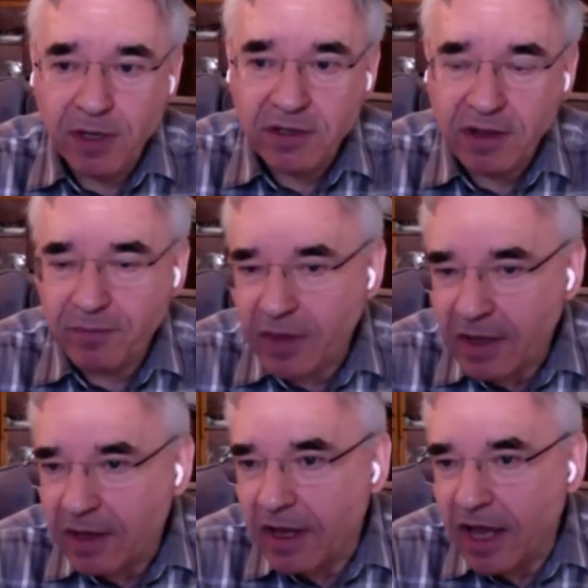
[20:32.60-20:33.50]
But
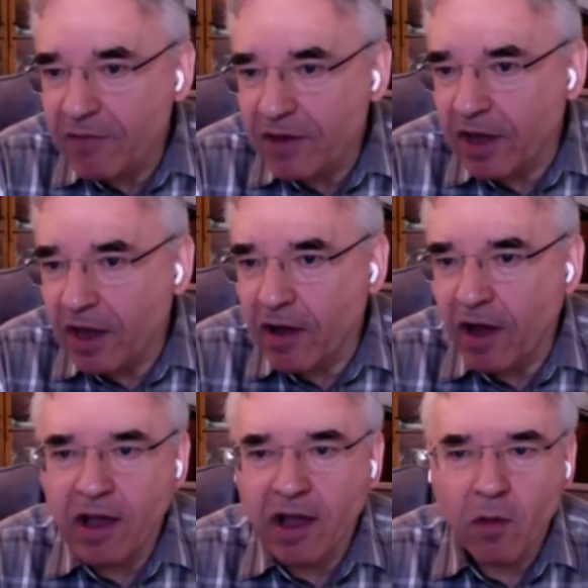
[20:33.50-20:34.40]
having
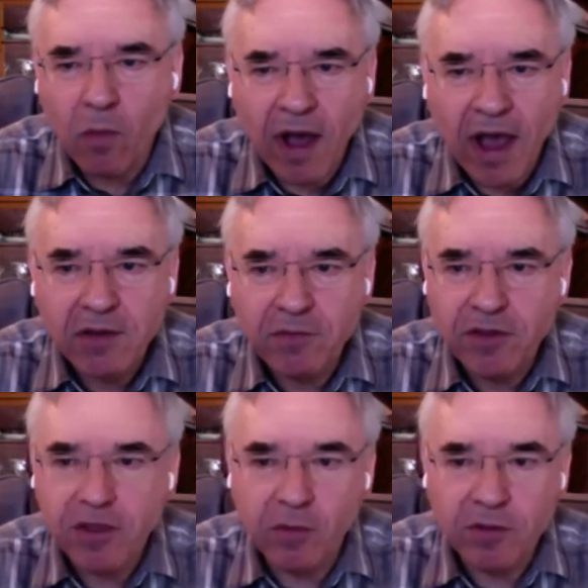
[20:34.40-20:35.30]
a
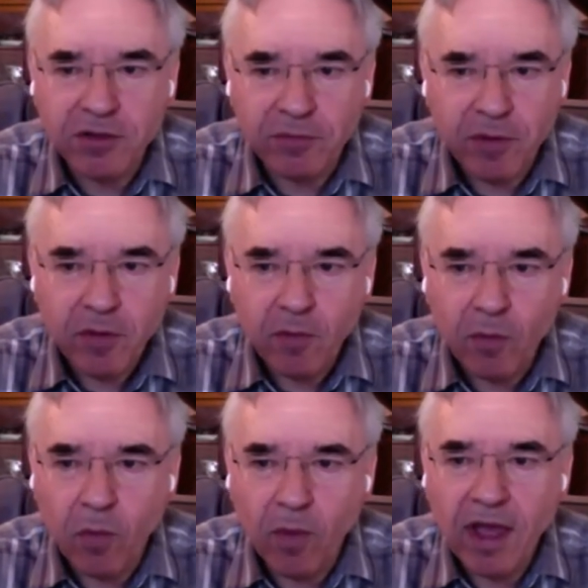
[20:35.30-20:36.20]
wider view to
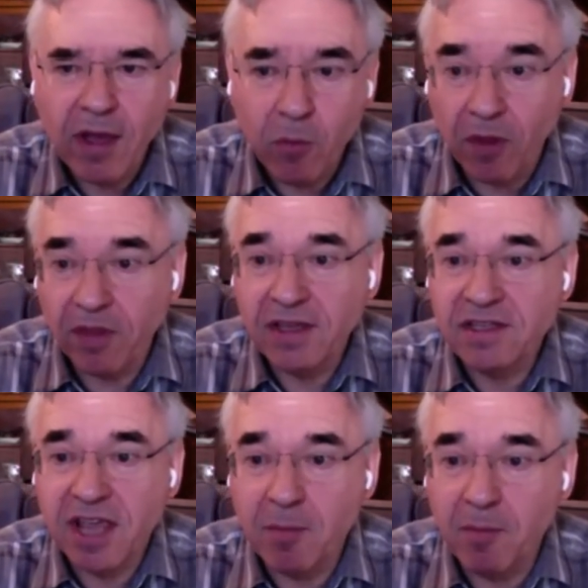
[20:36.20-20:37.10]
where what
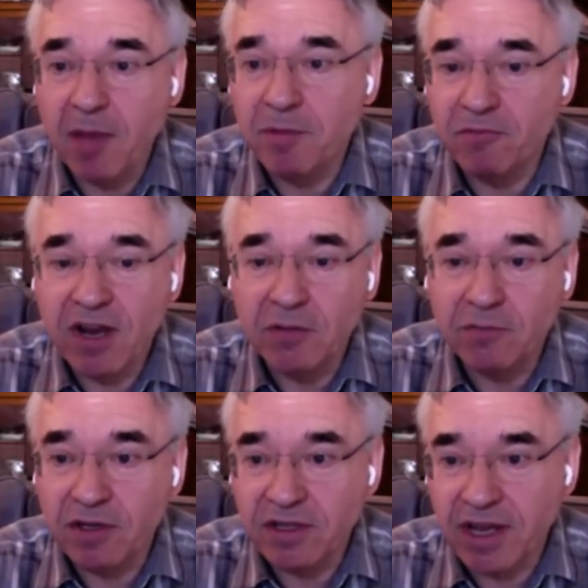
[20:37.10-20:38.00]
they say might be
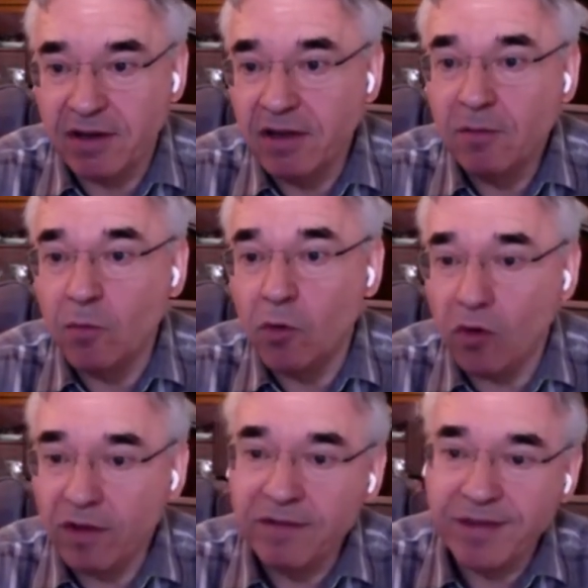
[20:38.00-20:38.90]
relevant in
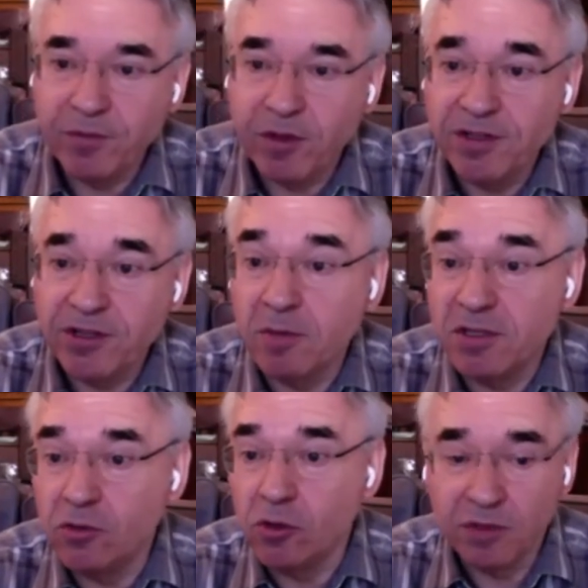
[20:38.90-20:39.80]
more, inverted
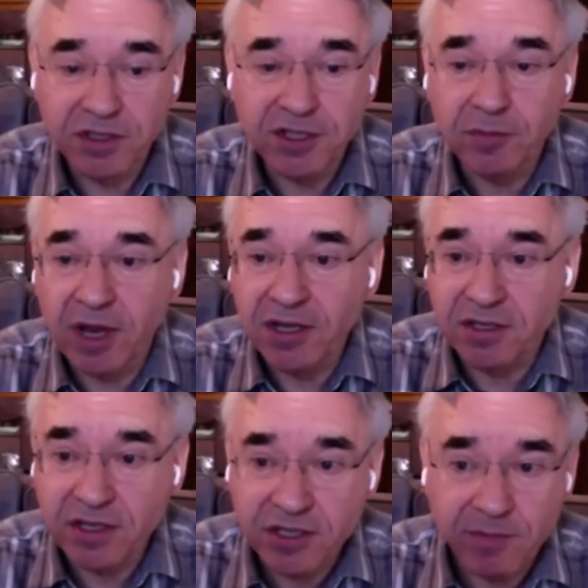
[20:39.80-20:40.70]
commas, normal
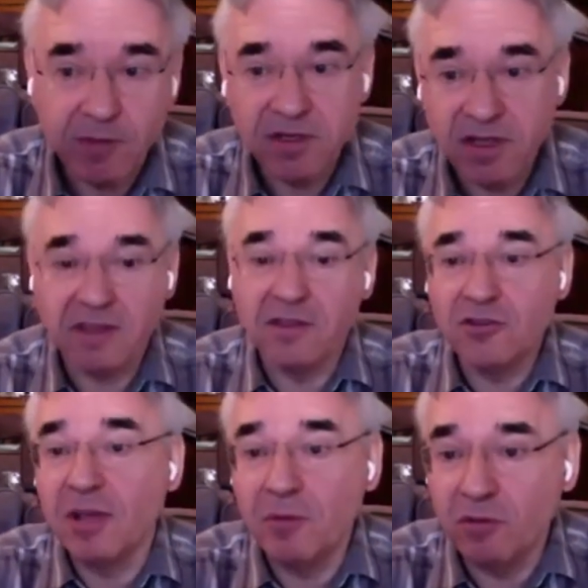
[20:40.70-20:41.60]
situations is something which I
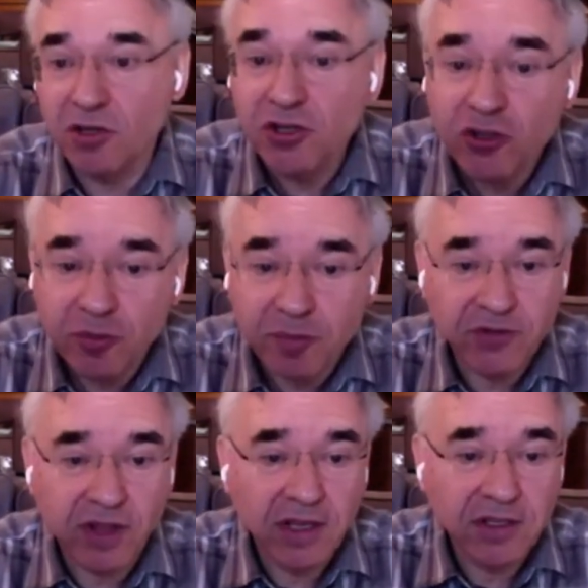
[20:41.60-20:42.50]
think the tribunal should
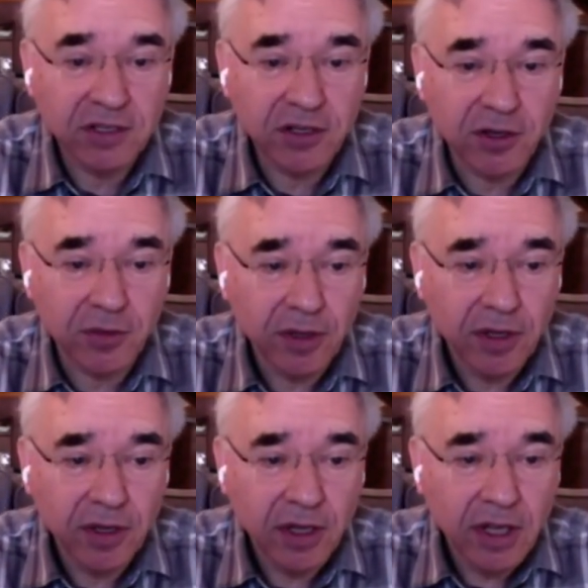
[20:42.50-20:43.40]
be trying to
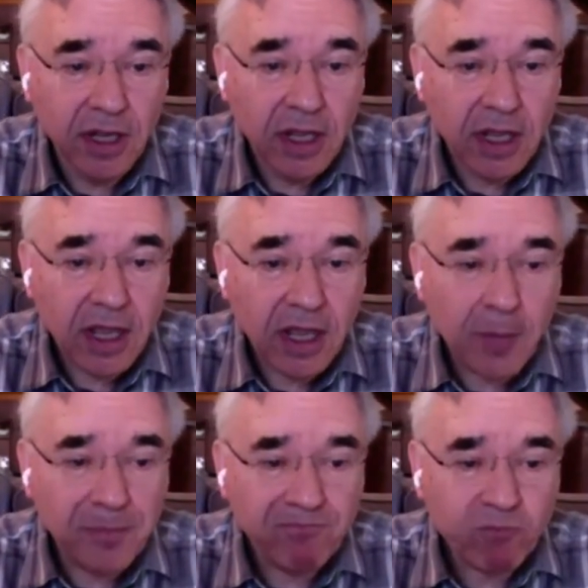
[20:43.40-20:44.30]

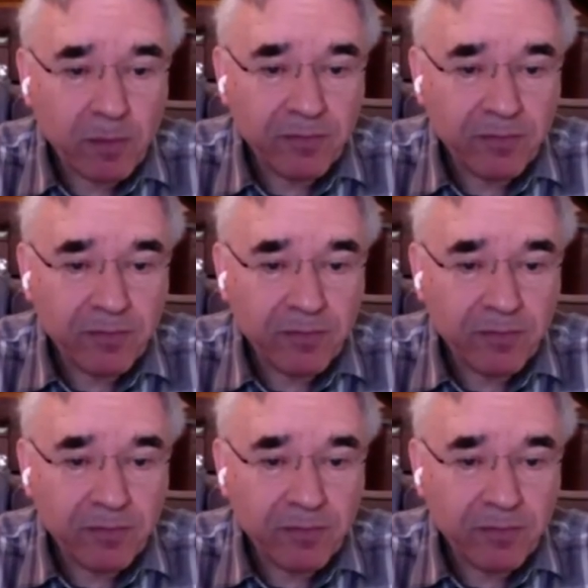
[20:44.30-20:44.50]
do.